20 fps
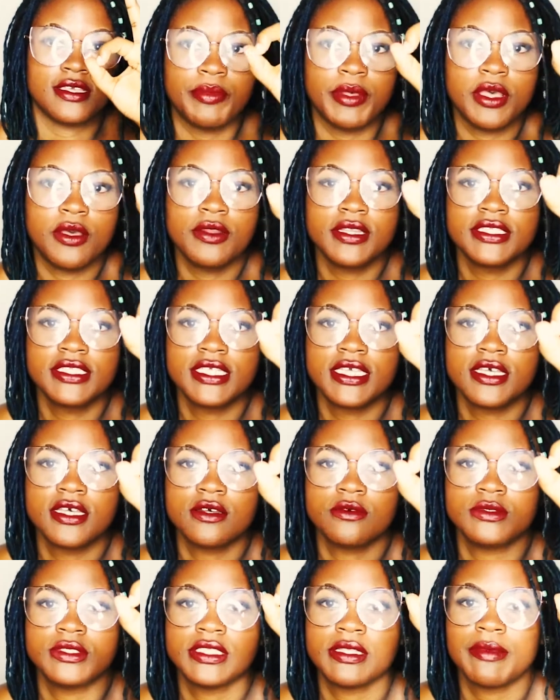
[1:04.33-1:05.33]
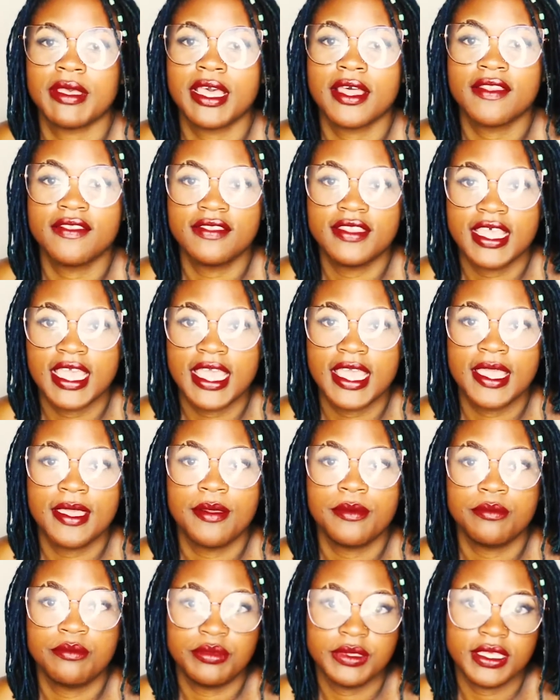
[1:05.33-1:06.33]
Ponytail was about
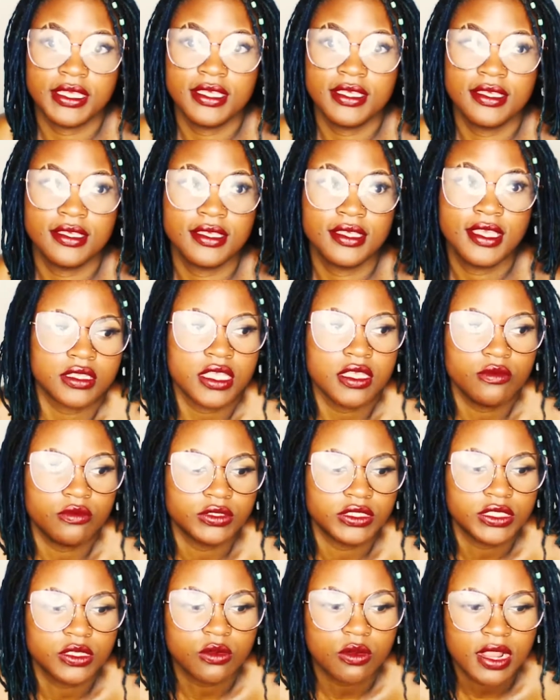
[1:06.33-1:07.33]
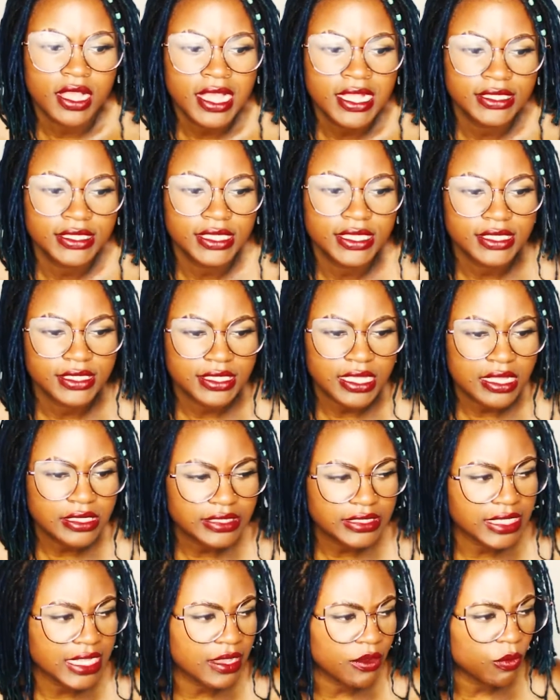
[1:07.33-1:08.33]
that big. It was crazy because I
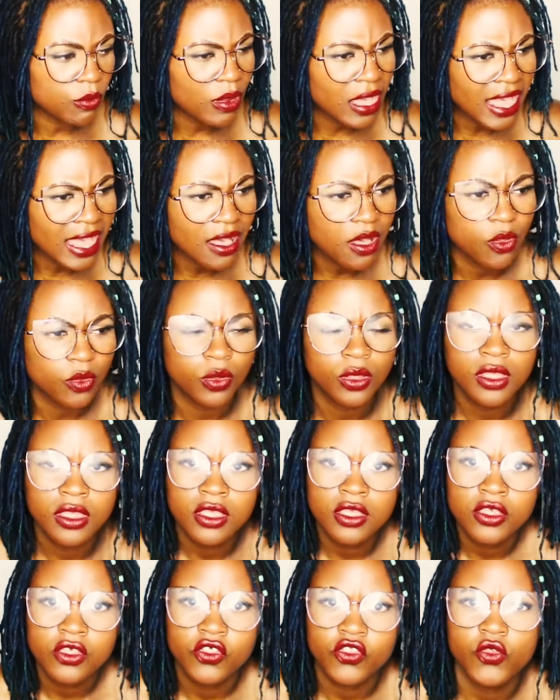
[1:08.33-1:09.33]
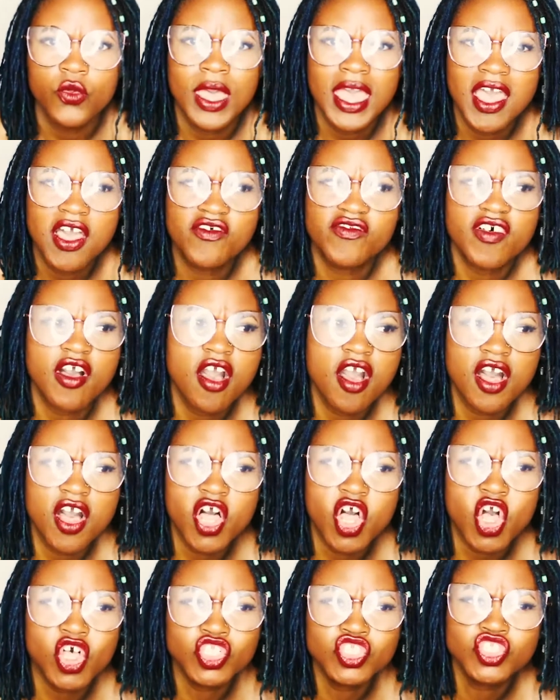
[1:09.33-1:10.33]
was like, wow, you have
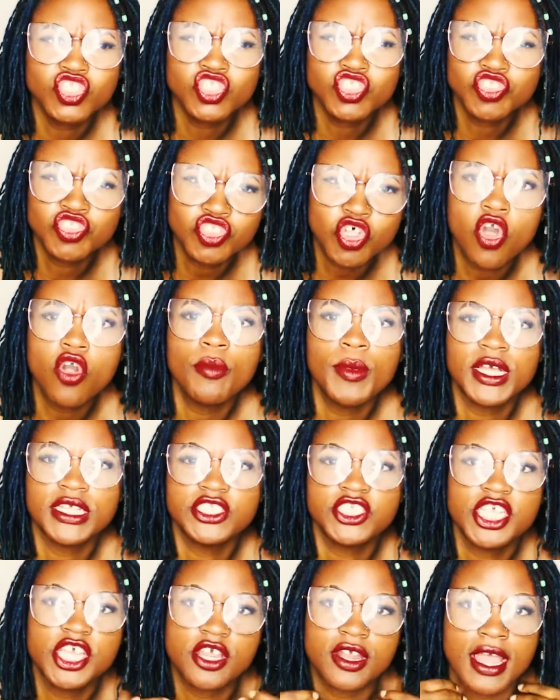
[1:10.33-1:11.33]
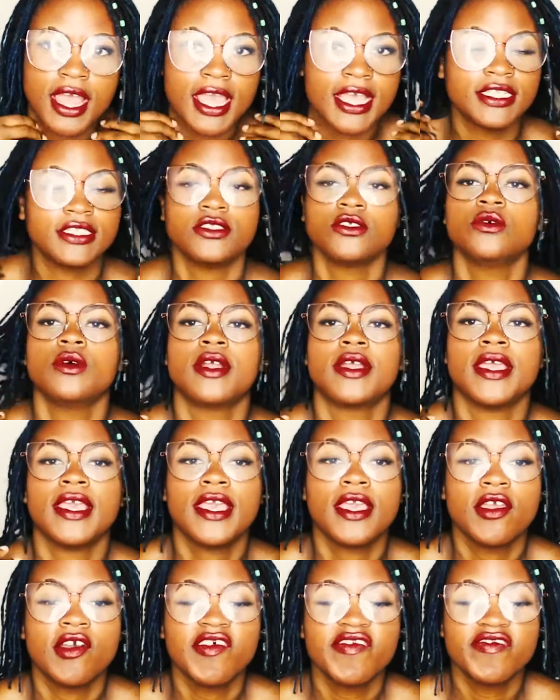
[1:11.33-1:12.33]
uh, so much hair. I had to do her
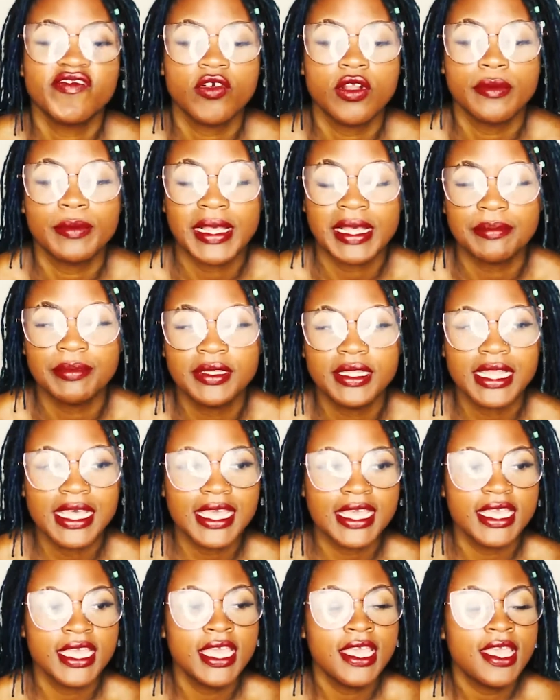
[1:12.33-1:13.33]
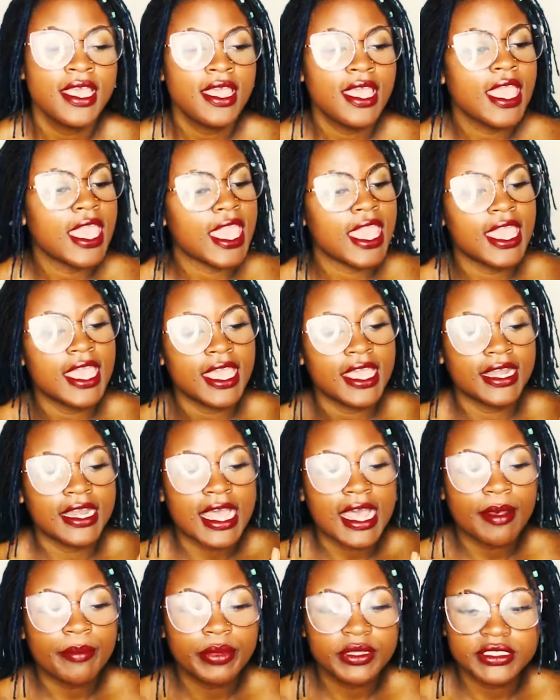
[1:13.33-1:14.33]
hair for my play and
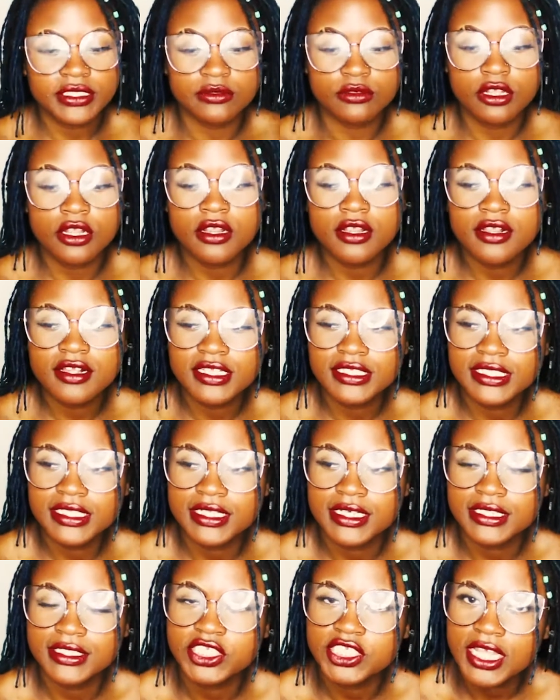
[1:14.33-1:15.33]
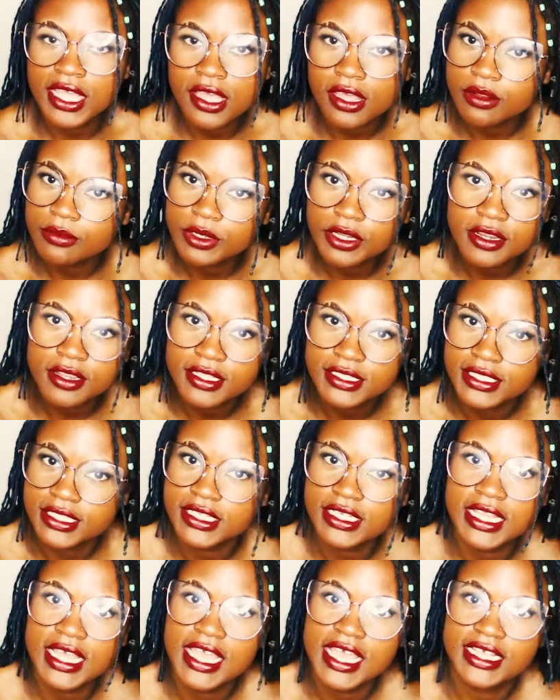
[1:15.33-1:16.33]
I put some curls in it. Child, curls
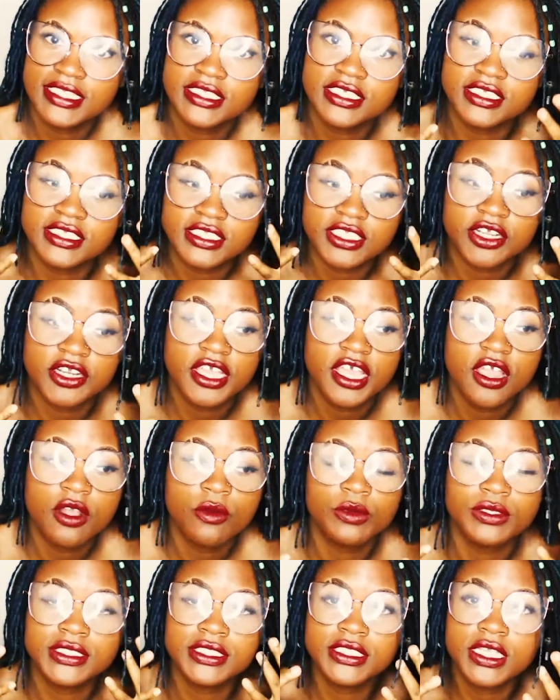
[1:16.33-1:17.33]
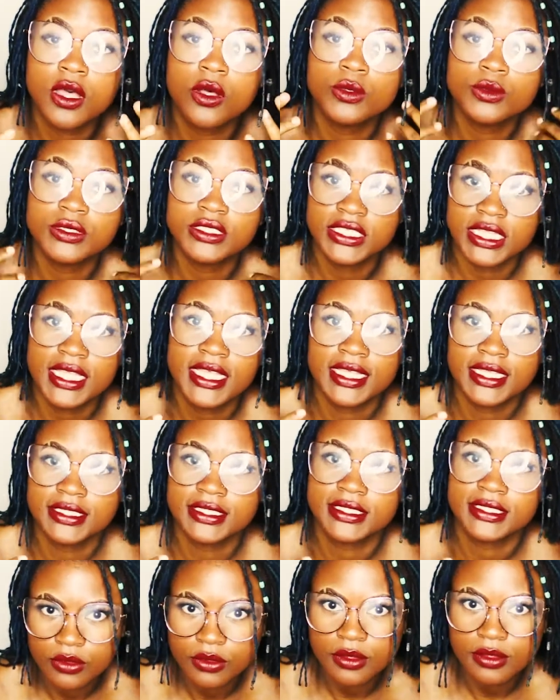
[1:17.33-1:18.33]
didn't last because her hair was so
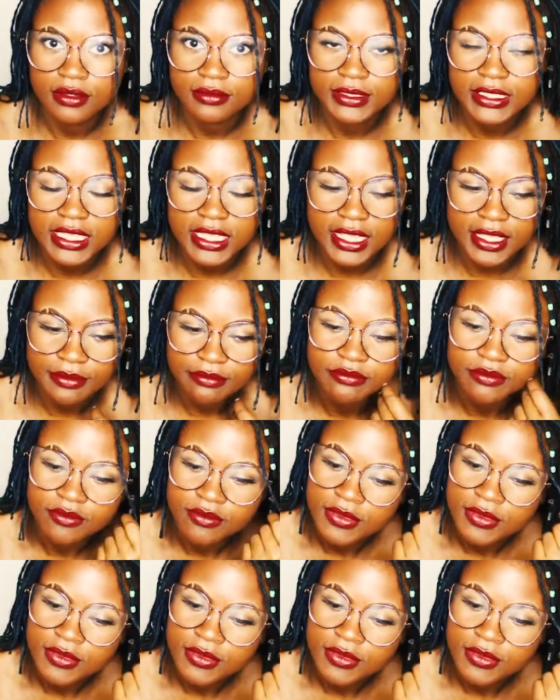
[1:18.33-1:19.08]
dense. You know what I'm saying?